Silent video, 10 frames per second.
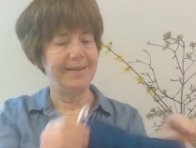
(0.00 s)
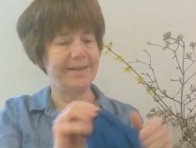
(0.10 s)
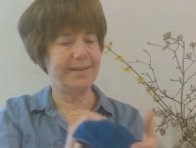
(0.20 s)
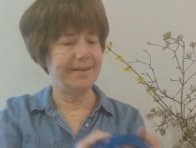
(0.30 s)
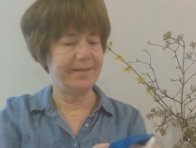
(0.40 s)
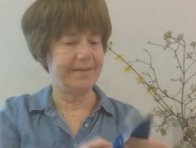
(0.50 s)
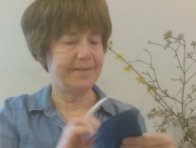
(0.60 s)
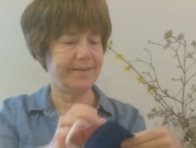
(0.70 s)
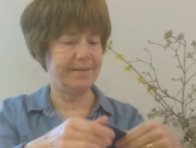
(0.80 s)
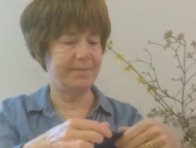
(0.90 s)
And
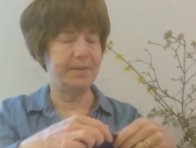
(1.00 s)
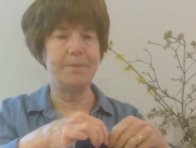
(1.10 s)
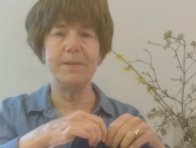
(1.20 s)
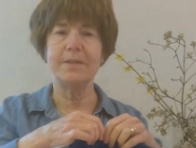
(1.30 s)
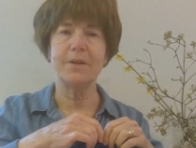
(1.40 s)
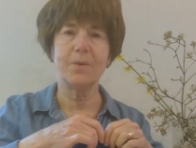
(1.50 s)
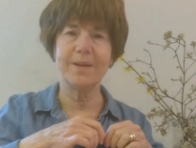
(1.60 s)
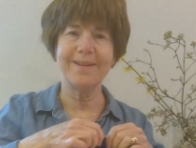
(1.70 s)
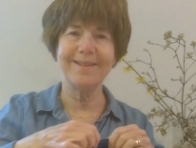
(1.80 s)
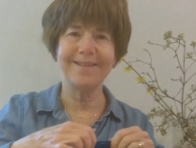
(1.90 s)
happy
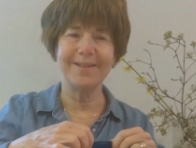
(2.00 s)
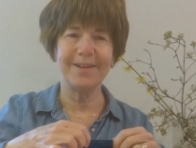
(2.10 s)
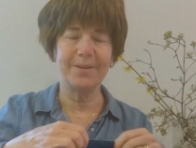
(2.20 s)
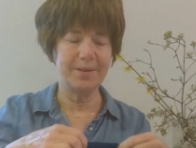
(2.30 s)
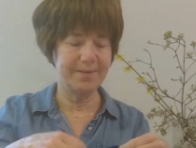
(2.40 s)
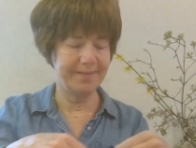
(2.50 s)
sewing, and I